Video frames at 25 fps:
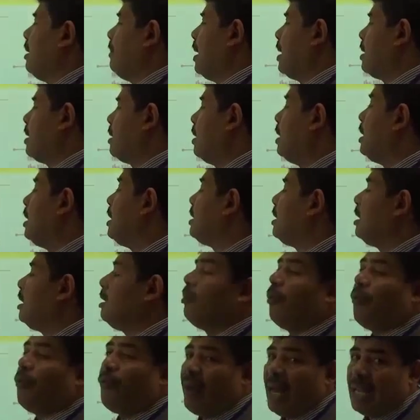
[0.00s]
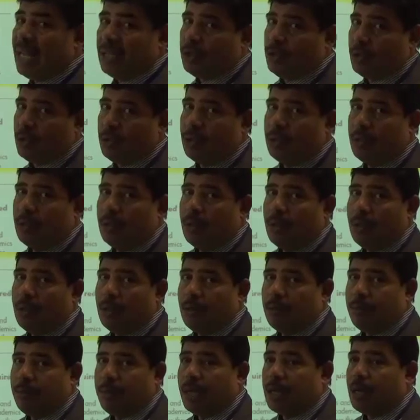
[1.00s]
academics instead of fashion,
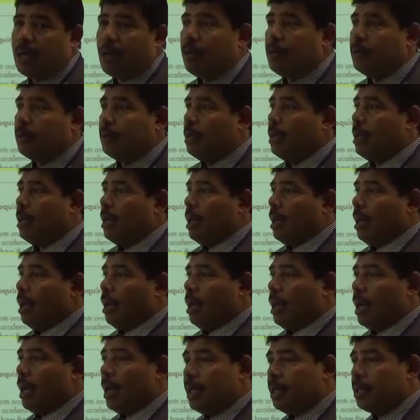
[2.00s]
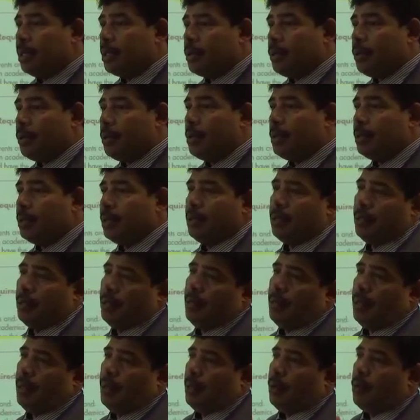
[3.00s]
because in
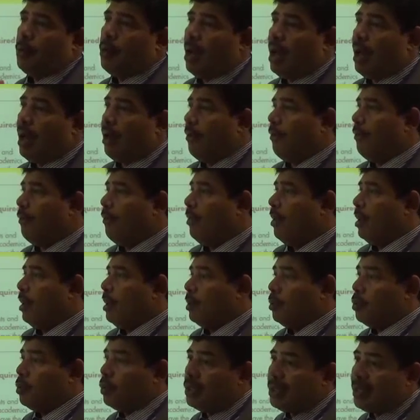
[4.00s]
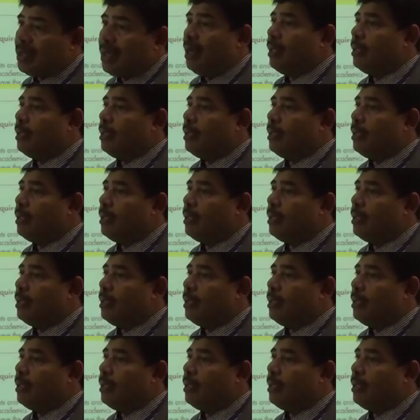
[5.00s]
schools you have